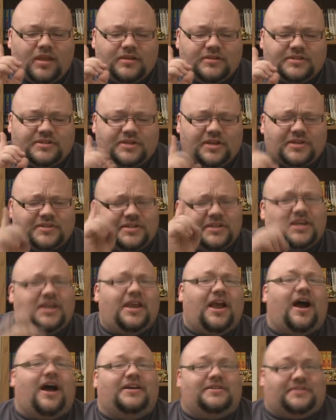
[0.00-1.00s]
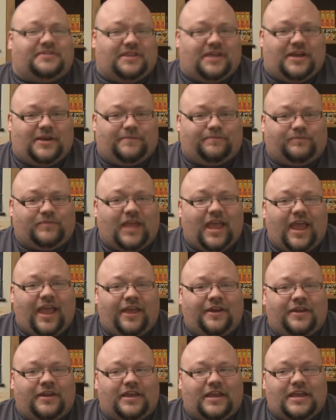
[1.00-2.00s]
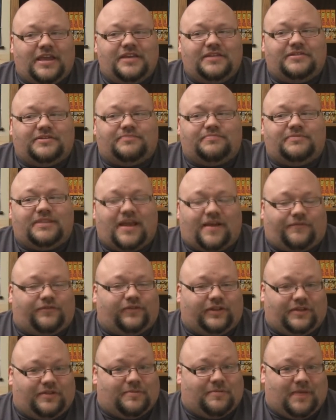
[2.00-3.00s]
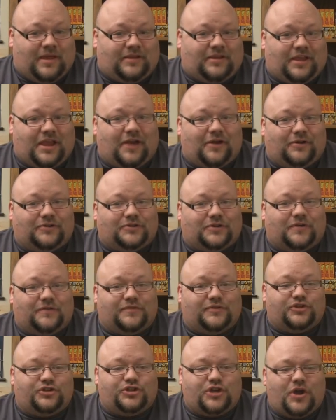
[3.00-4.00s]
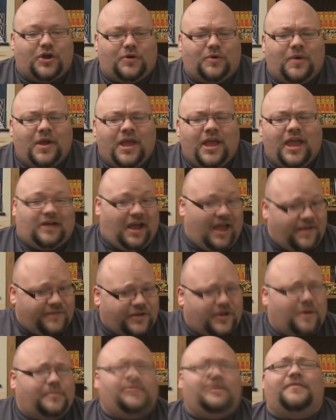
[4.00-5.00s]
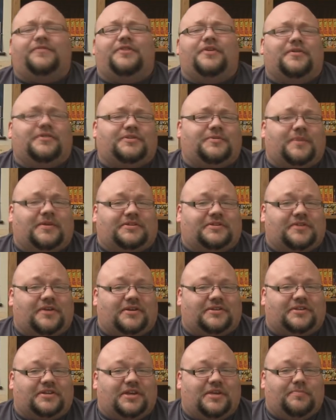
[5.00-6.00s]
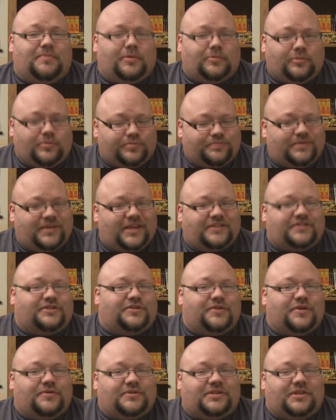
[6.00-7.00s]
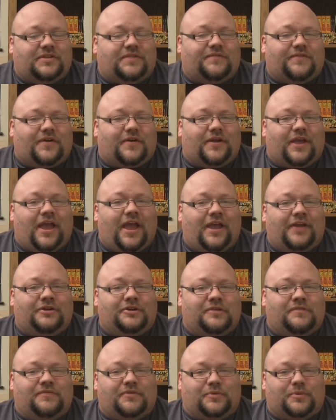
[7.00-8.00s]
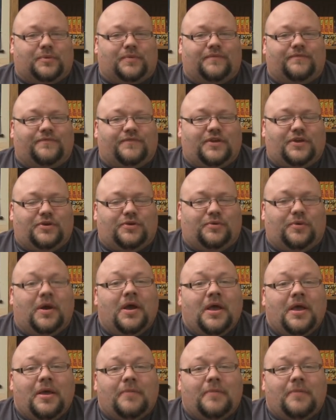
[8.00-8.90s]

Sasaki Heisei. And he's definitely the main character of the show. I have a couple of theories about Sasaki, but we'll get to those at the very end of the review.